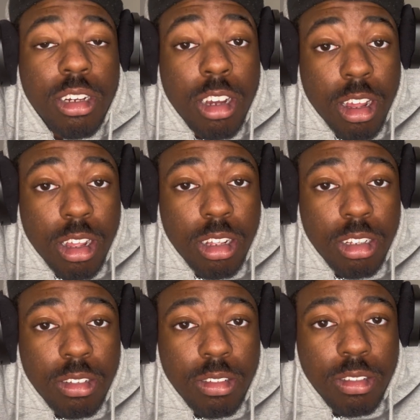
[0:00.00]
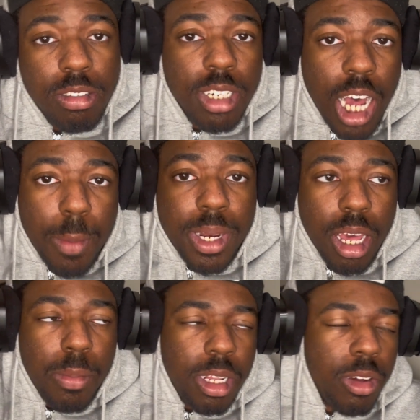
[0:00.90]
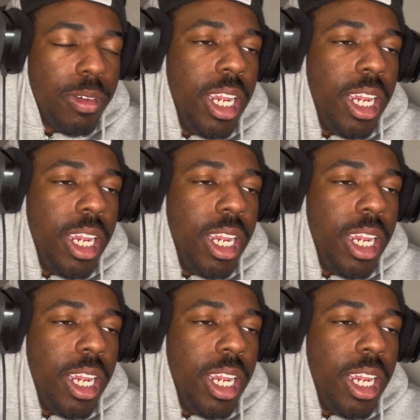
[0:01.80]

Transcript: Huh? Comment down below.